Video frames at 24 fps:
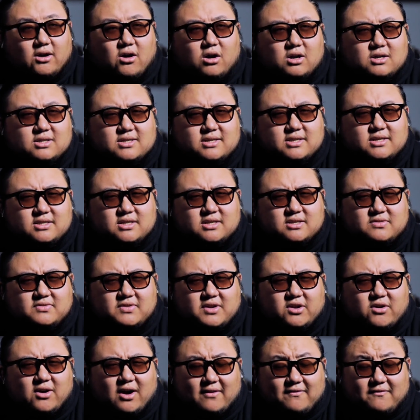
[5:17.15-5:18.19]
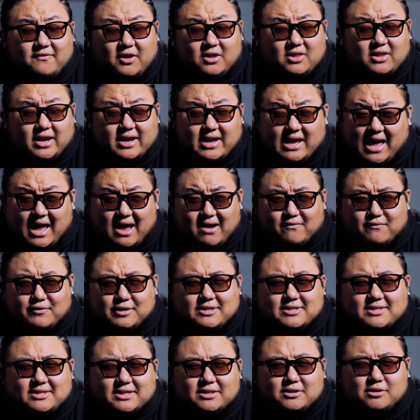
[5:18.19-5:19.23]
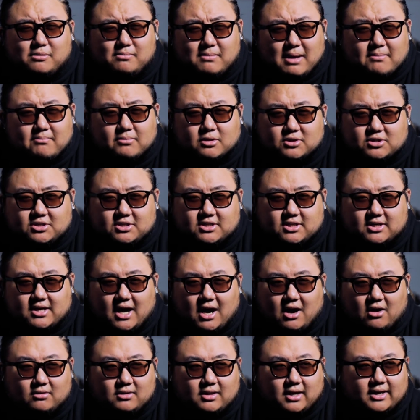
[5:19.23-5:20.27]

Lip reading: Honestly, in this video, I felt like every single member stood out.